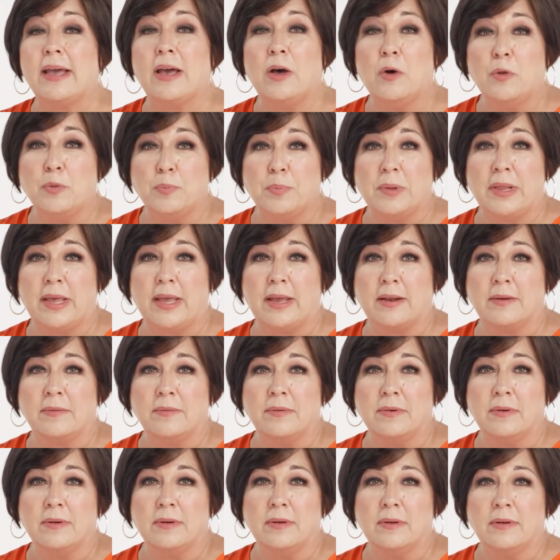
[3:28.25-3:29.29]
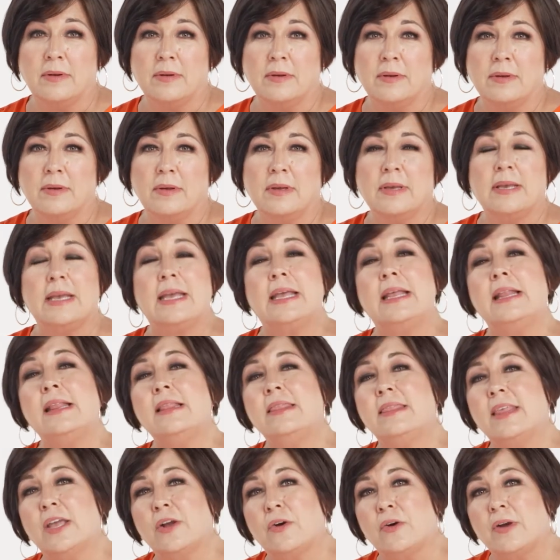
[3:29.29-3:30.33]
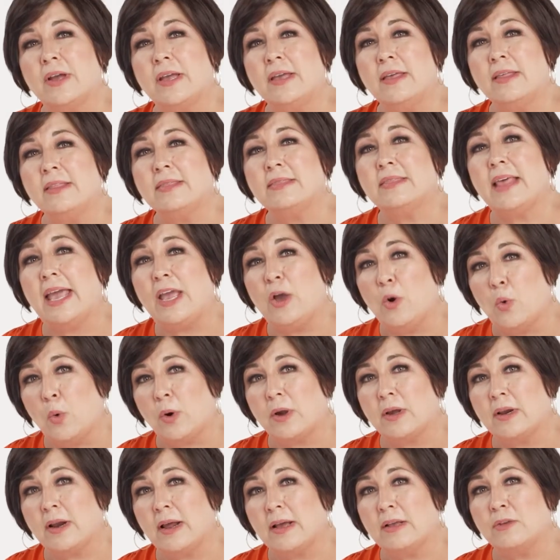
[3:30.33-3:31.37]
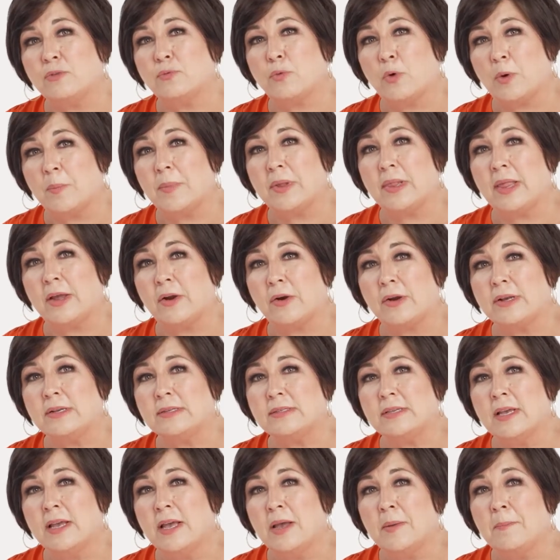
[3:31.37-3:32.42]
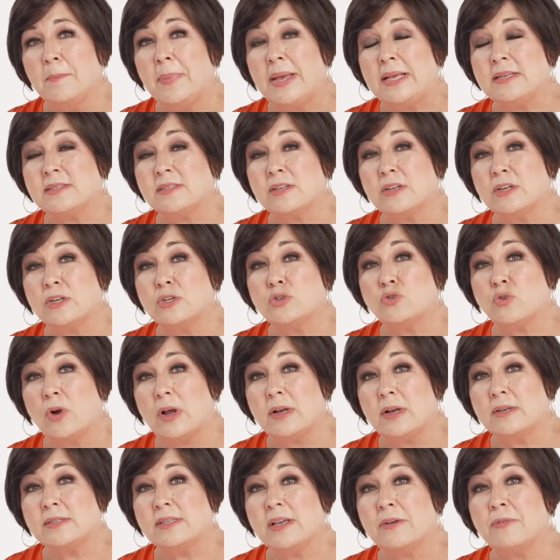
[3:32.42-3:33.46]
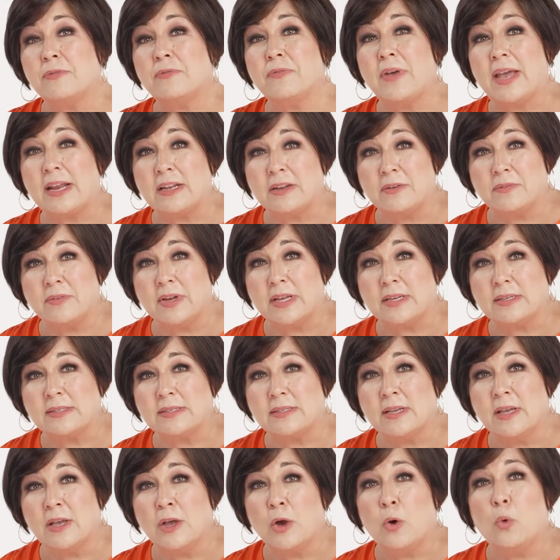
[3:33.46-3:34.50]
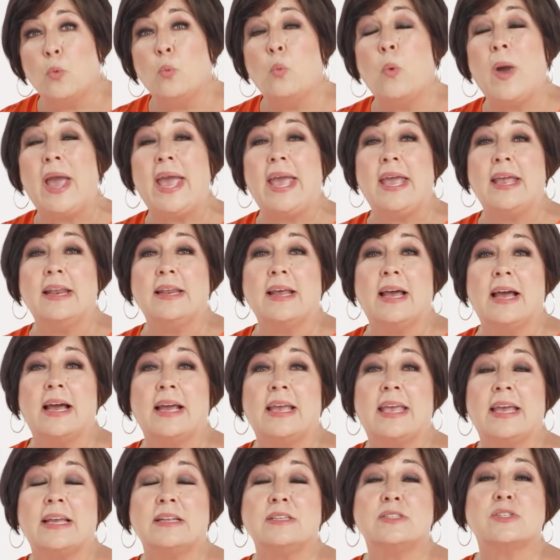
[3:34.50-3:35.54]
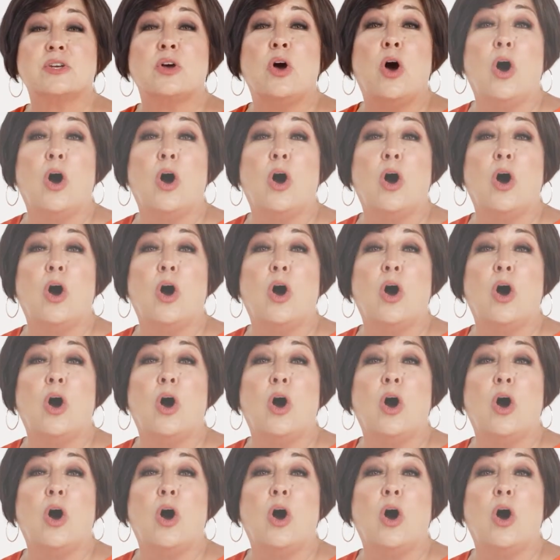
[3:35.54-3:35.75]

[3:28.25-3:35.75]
a health plan. In theory, they organize formularies based on a drug's effectiveness, weighed against